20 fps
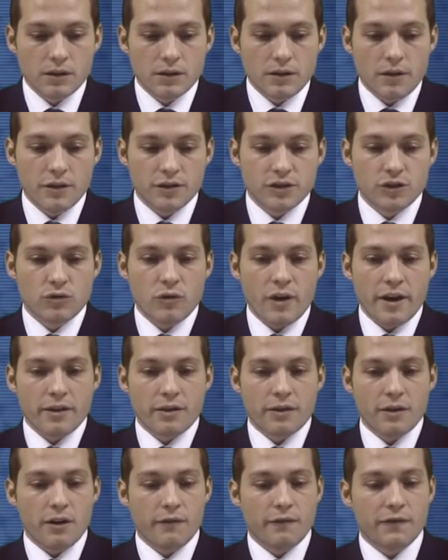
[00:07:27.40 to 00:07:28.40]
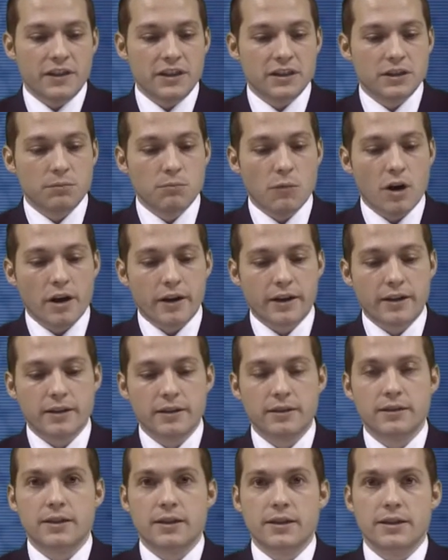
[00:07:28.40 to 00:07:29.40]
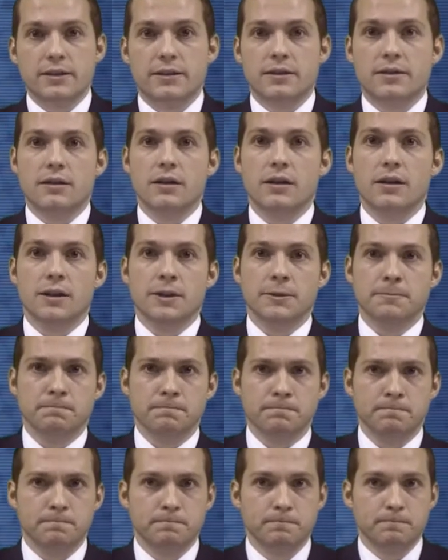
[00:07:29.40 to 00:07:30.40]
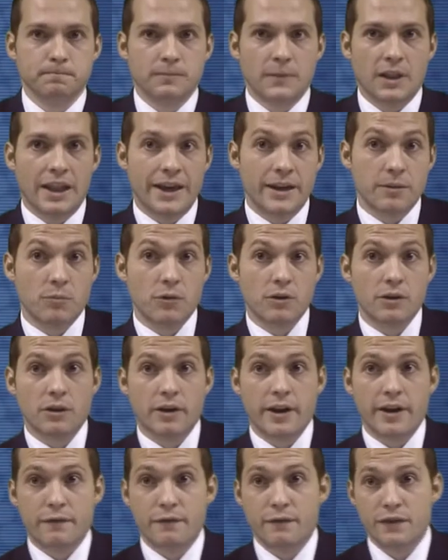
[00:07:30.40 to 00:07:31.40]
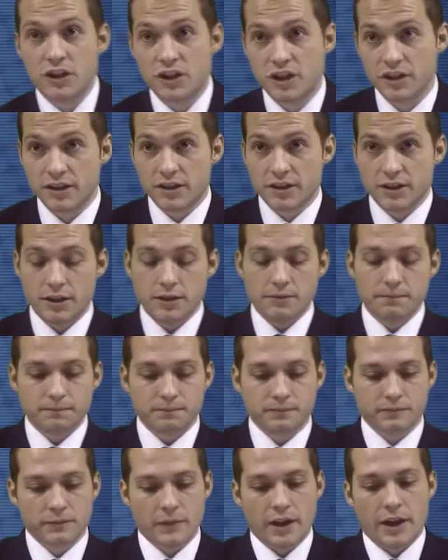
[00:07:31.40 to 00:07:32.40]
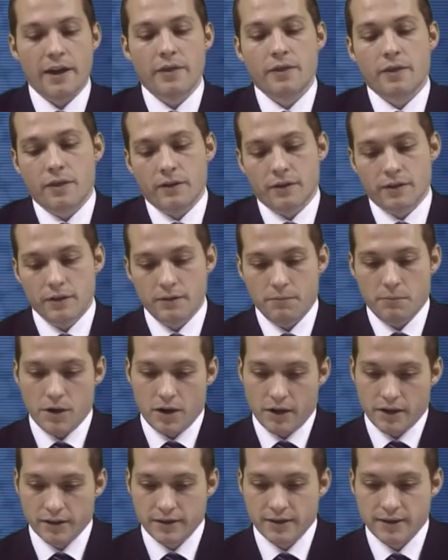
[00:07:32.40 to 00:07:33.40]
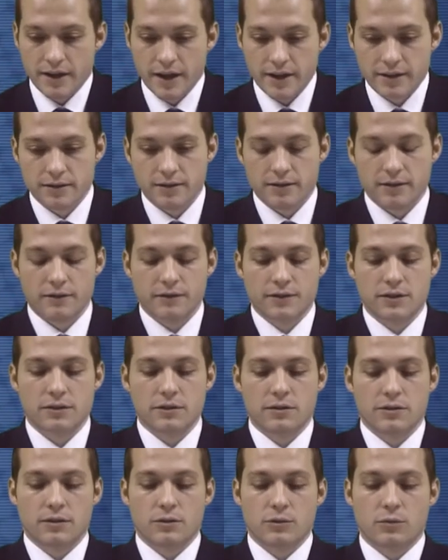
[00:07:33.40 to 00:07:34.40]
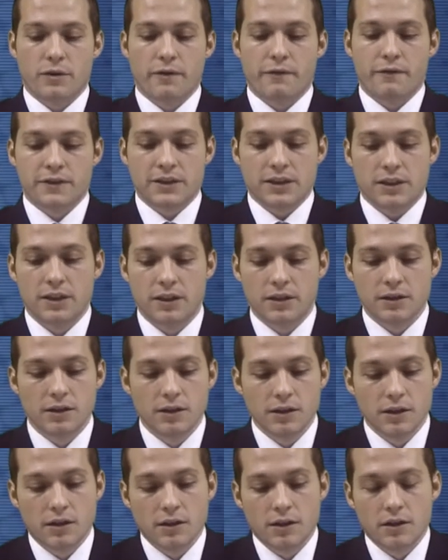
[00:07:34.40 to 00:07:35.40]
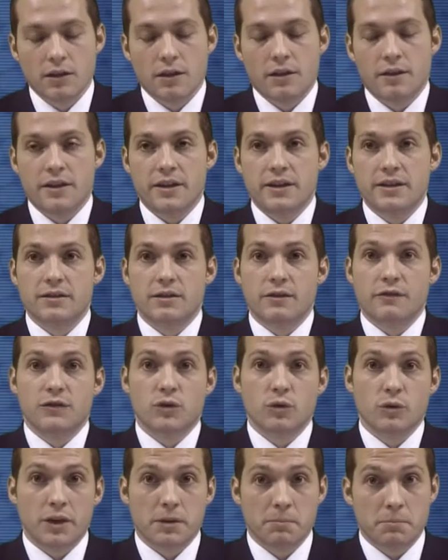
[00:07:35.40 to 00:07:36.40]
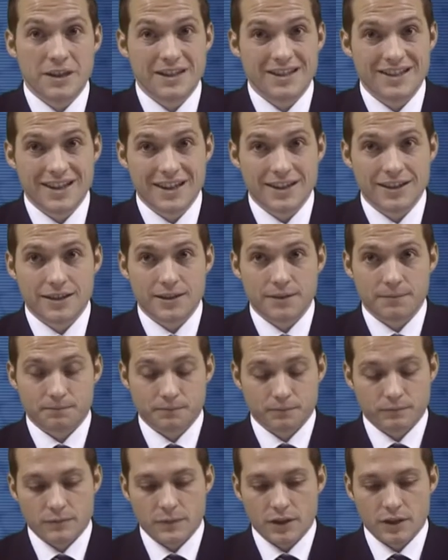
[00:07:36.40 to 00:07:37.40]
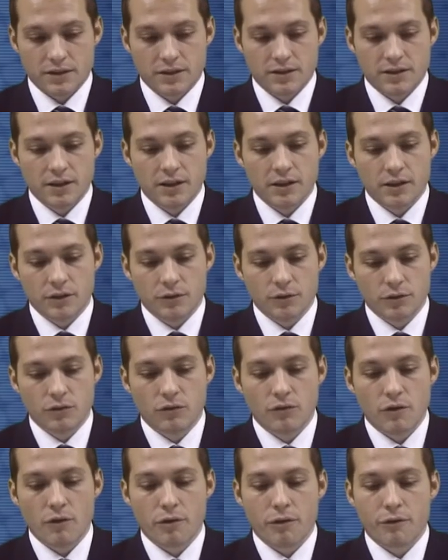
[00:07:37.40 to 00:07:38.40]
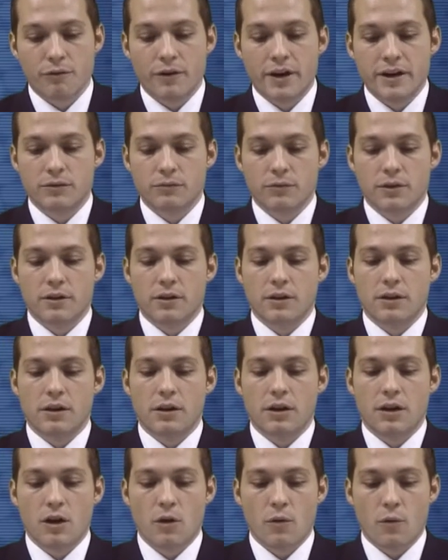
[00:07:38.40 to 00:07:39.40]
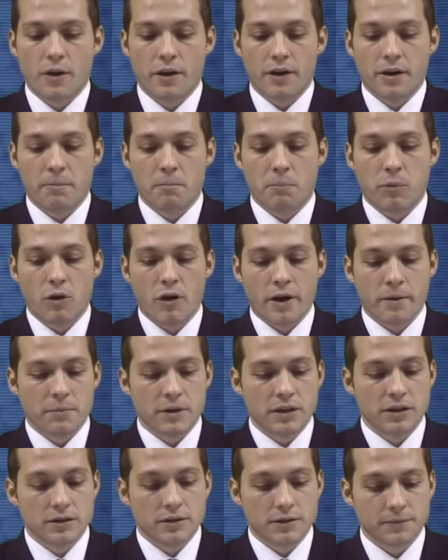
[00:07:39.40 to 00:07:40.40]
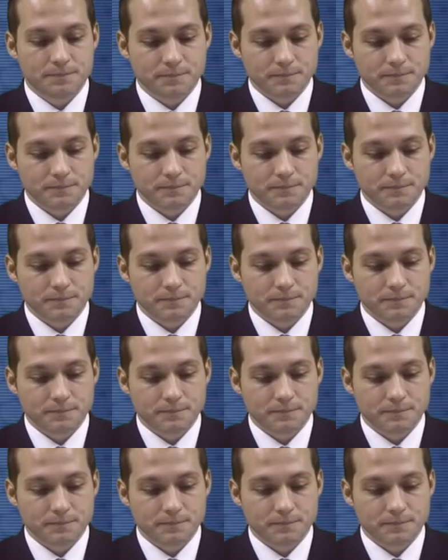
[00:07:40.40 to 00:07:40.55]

The strength of this market is the labor efficiency and the market size, as we have seen, the ease of doing business, still a good growth rate with a low unemployment,